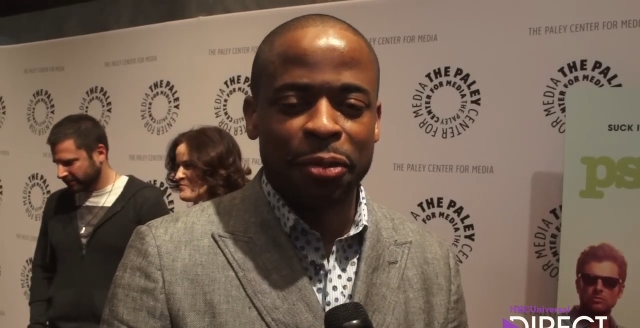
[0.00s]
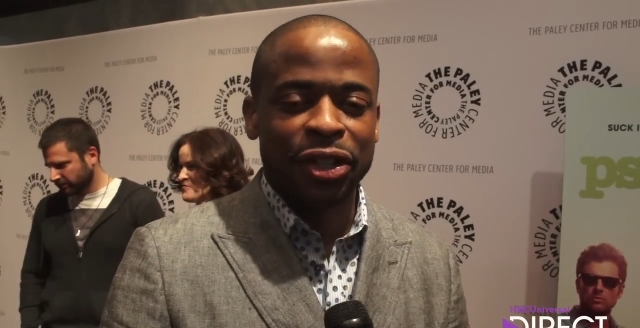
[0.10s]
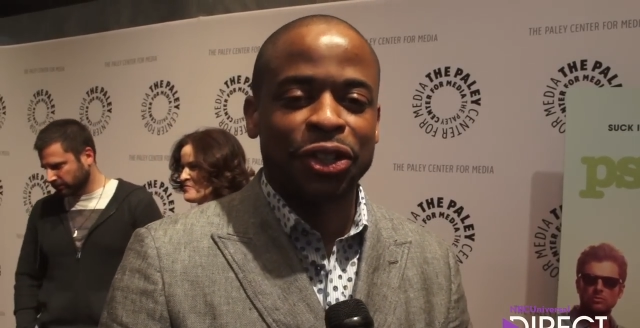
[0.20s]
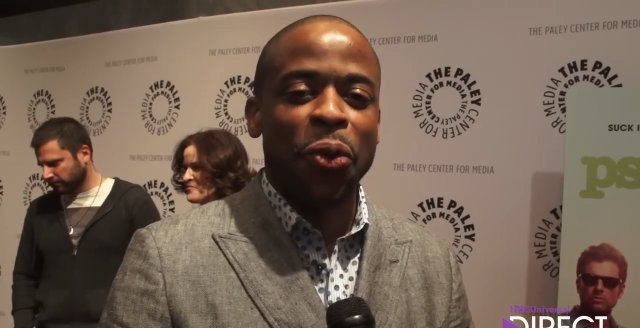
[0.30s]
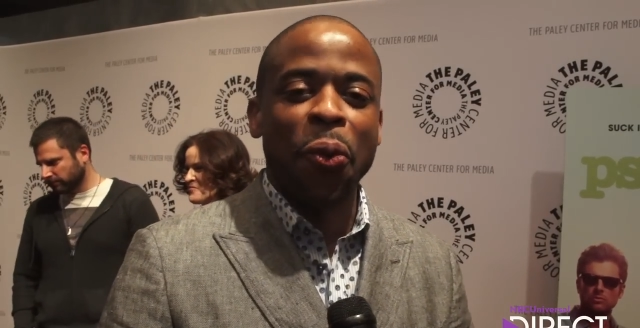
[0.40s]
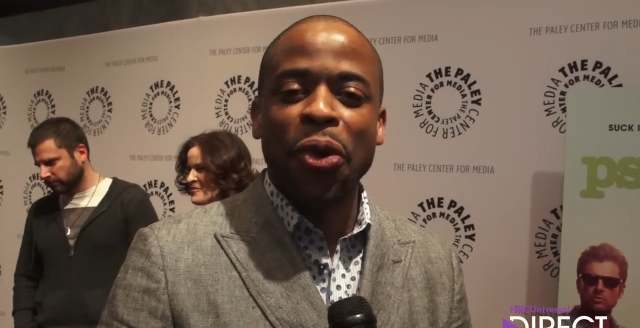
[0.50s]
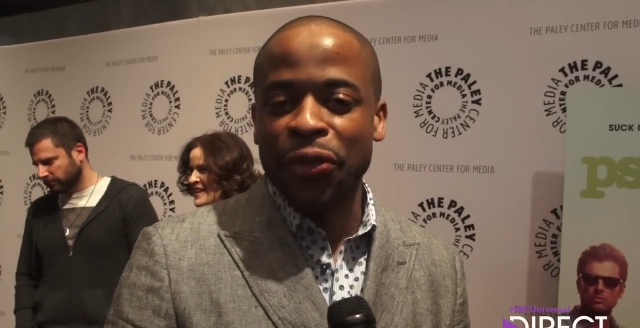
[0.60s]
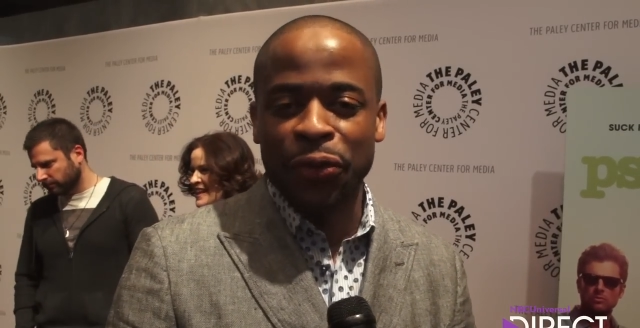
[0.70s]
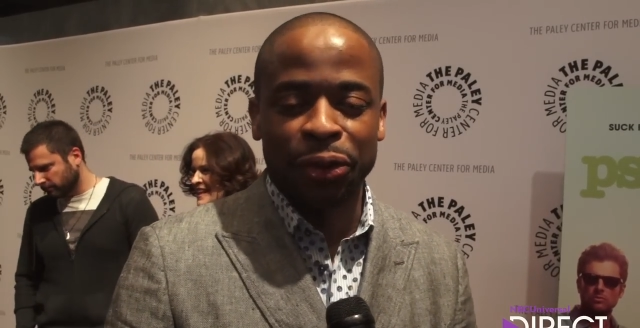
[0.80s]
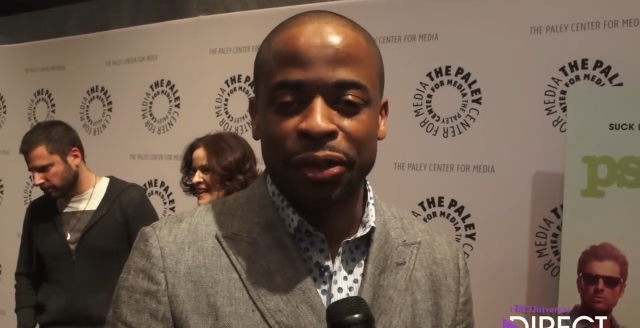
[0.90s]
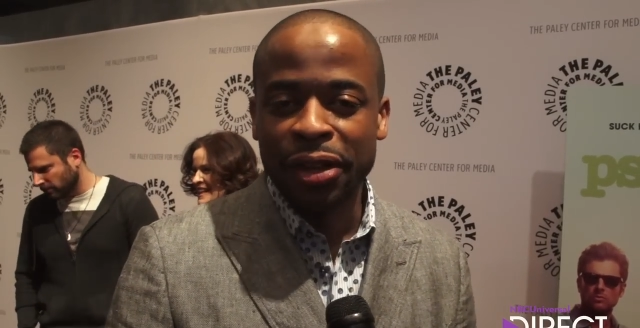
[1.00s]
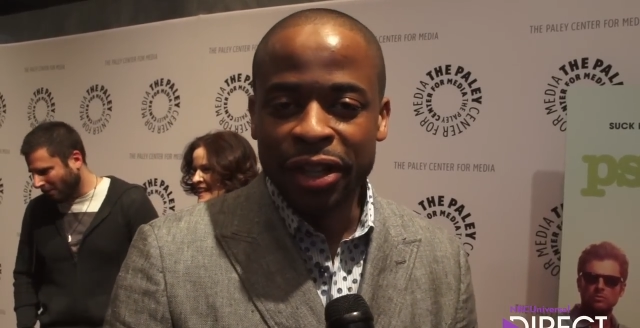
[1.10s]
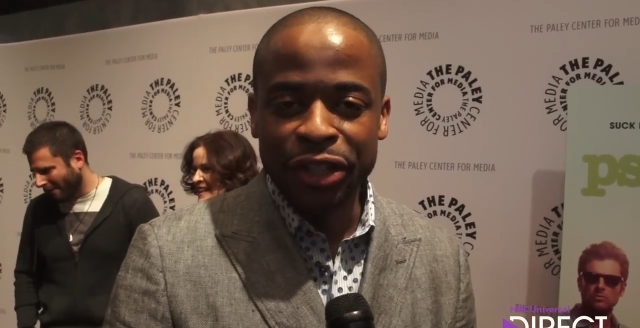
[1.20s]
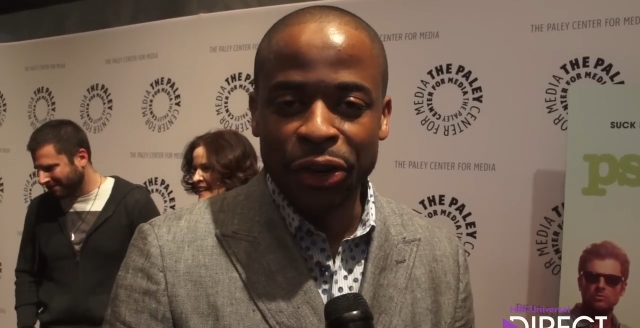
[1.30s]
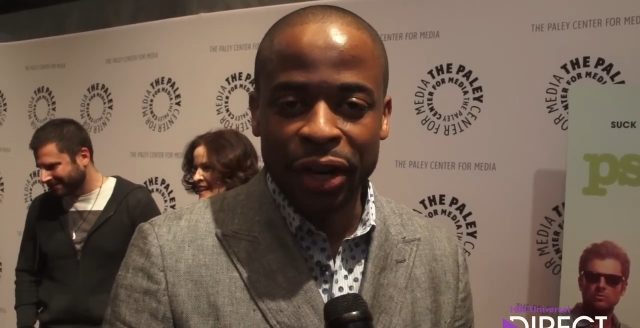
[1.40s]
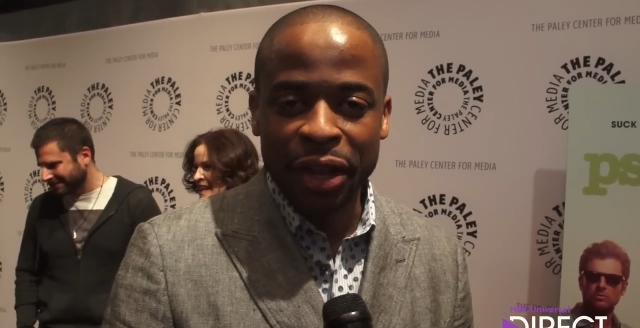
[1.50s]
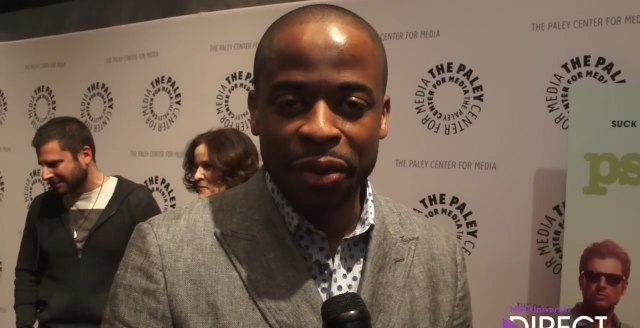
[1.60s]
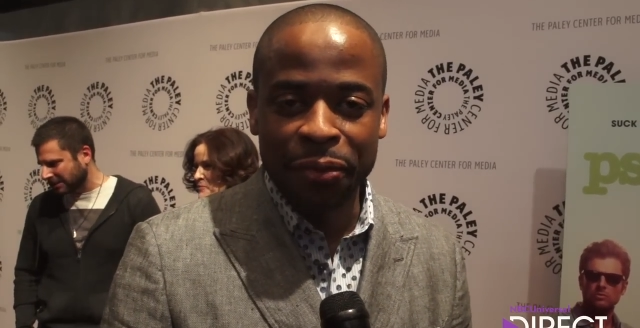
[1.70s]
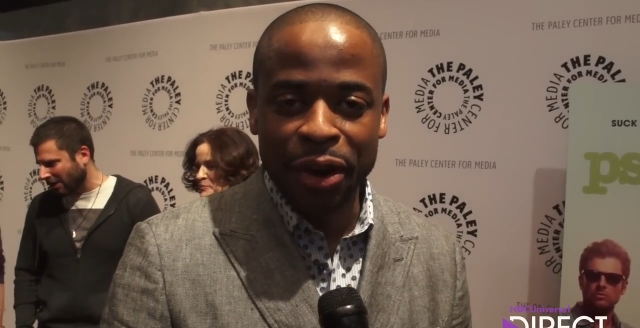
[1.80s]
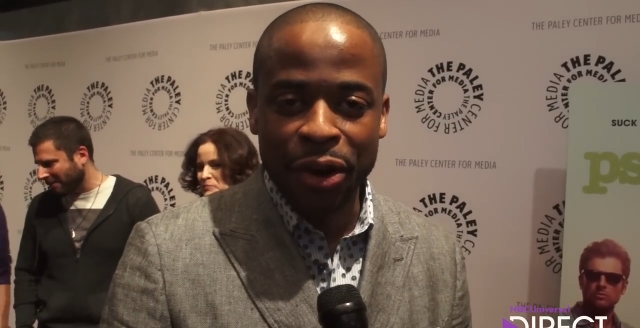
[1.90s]
Speaker 1: been such a wonderful journey that
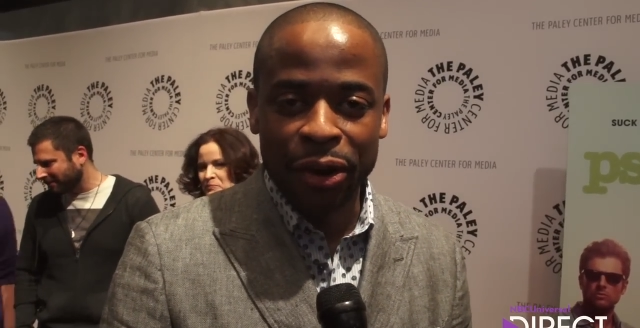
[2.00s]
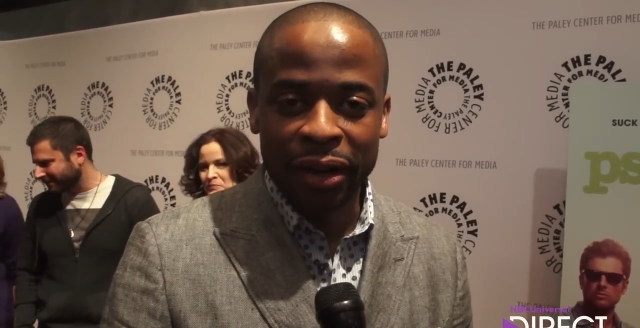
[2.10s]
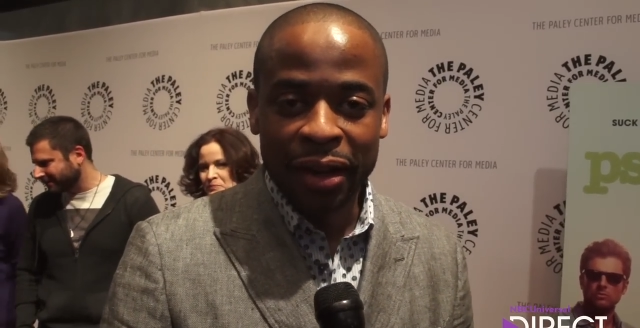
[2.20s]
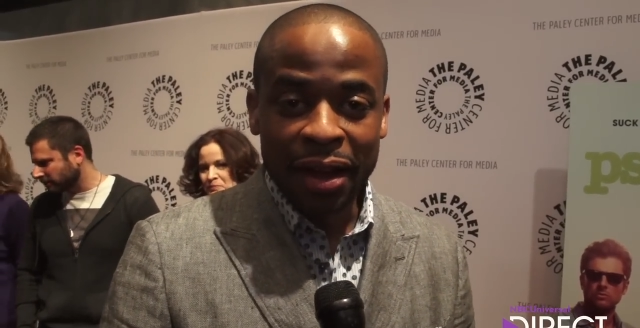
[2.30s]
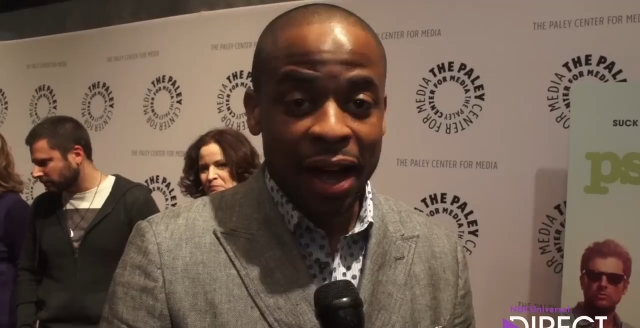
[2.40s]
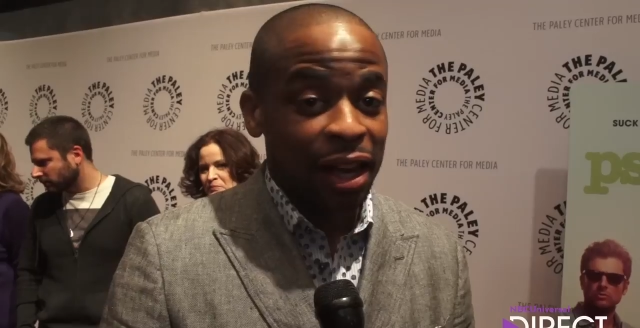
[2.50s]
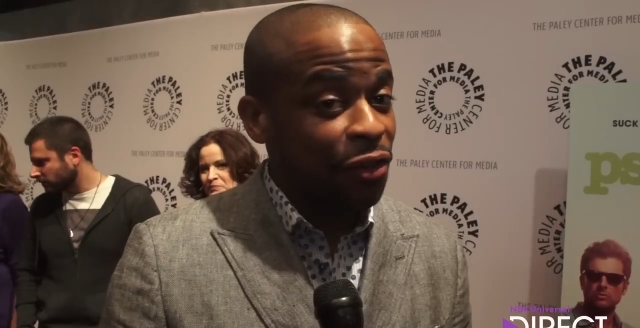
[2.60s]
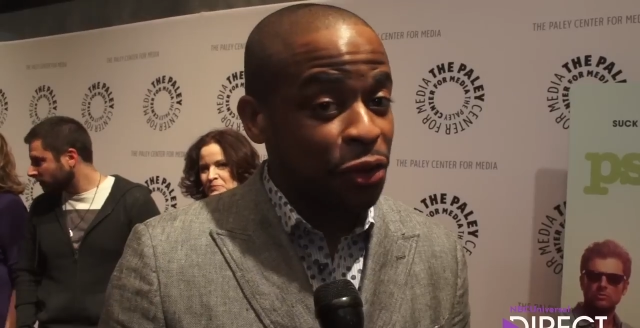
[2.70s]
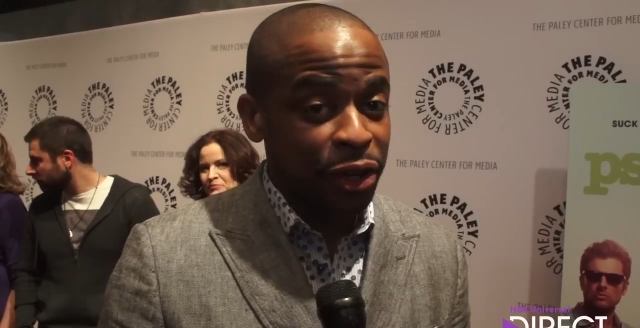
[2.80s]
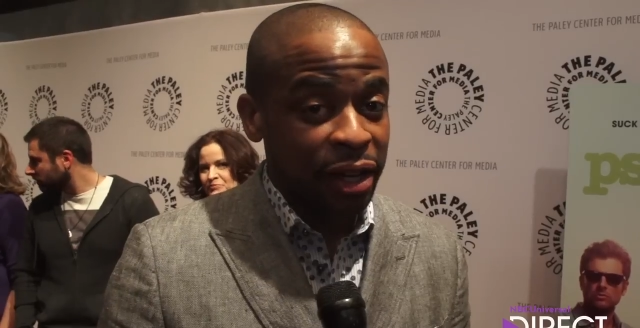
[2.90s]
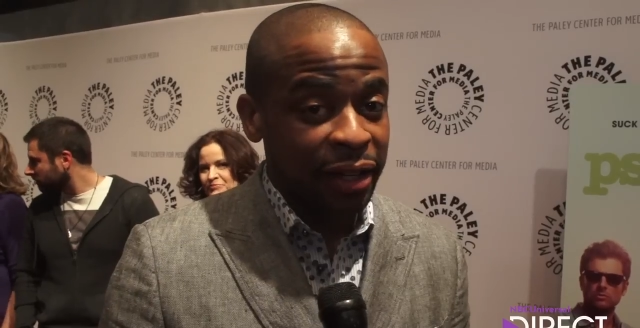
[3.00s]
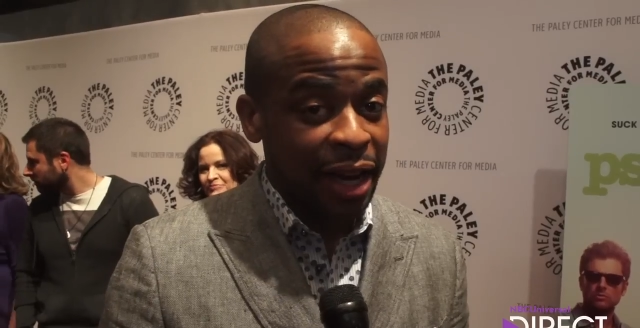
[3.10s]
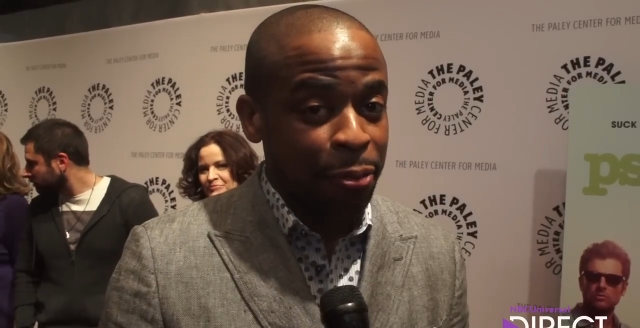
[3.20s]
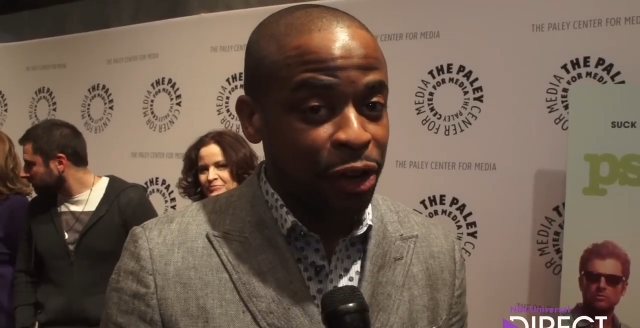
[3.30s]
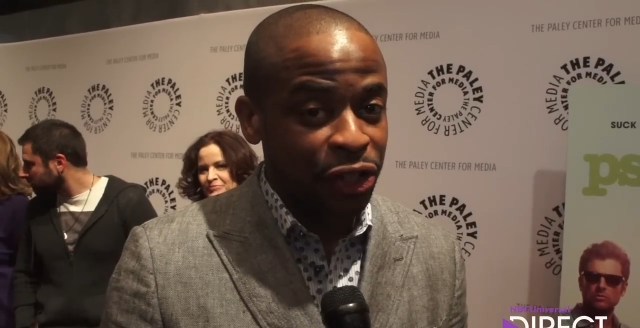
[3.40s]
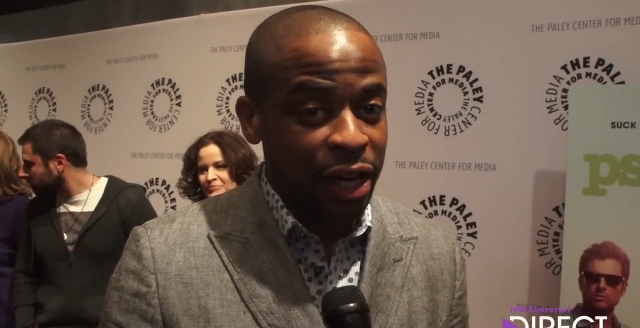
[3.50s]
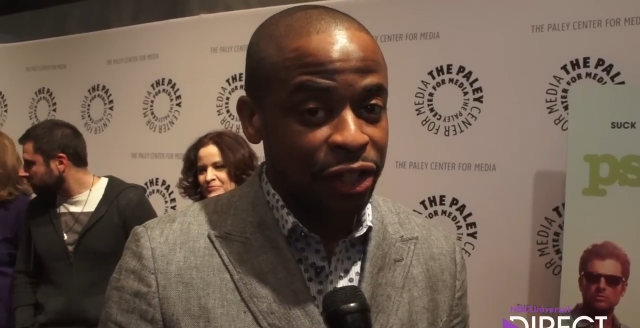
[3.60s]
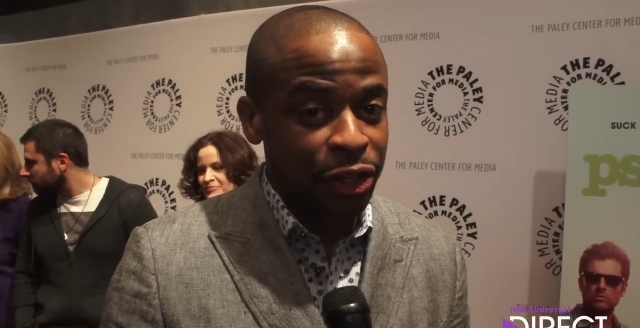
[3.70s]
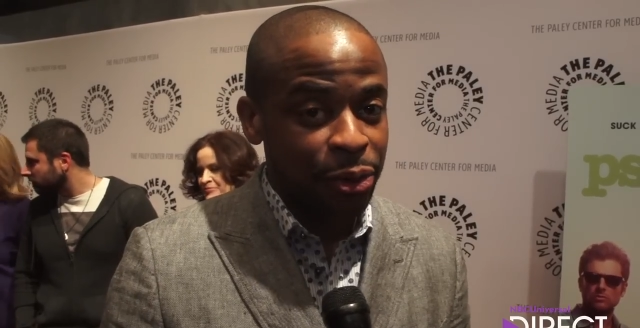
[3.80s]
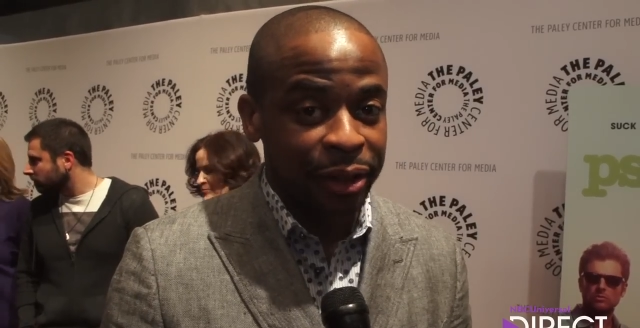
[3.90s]
we've been on. I love you dearly, and I
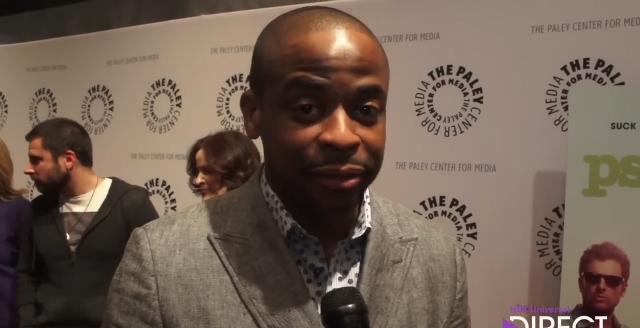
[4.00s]
appreciate you.